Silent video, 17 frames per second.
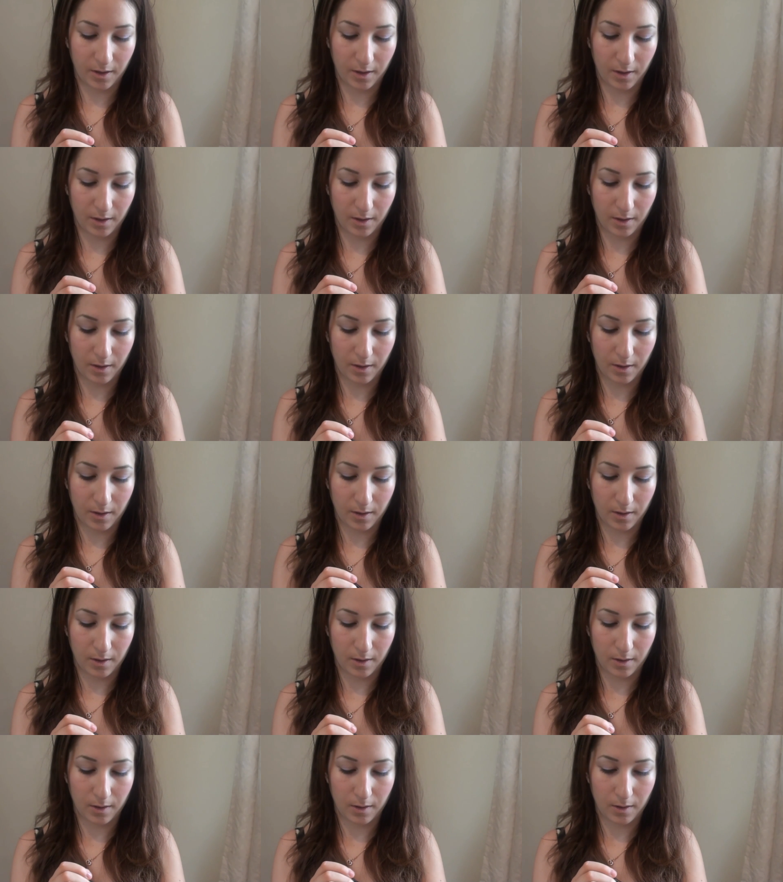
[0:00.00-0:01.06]

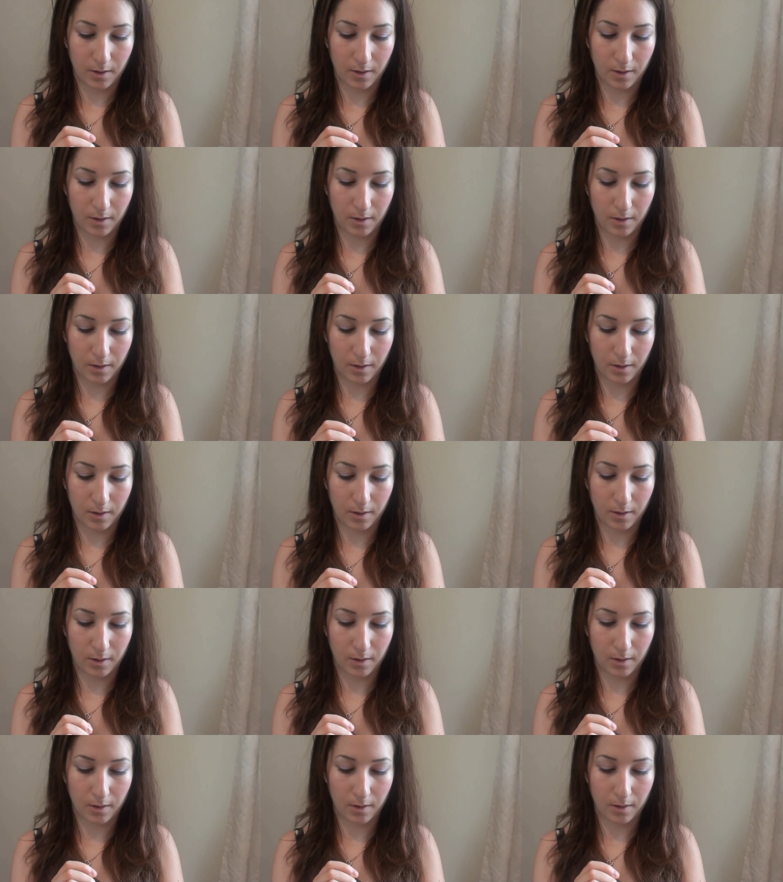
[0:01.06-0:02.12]

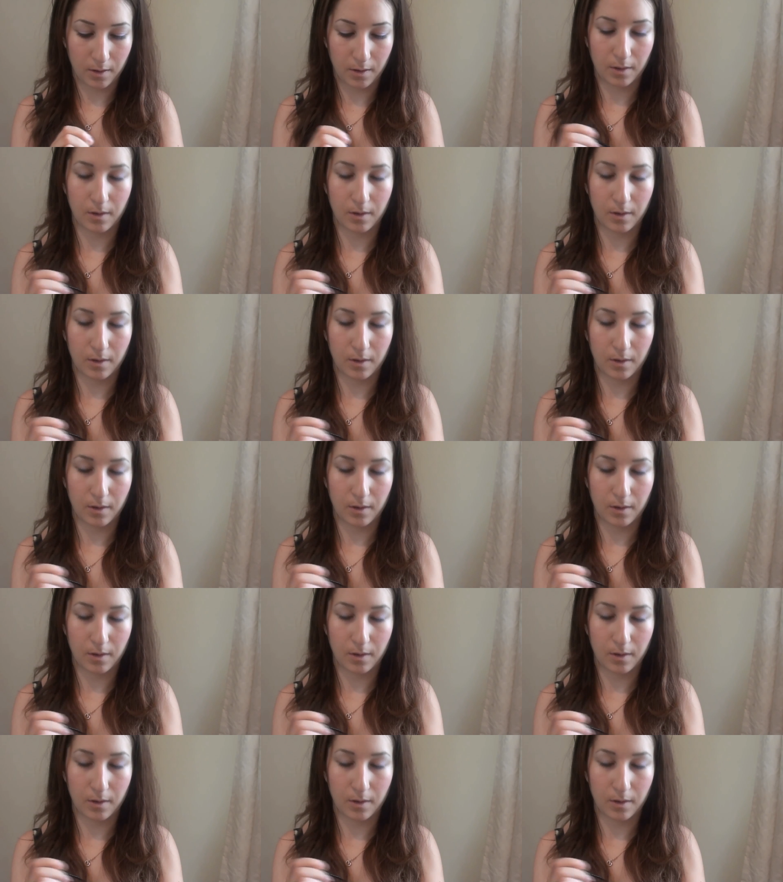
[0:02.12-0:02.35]
No one is speaking in this clip.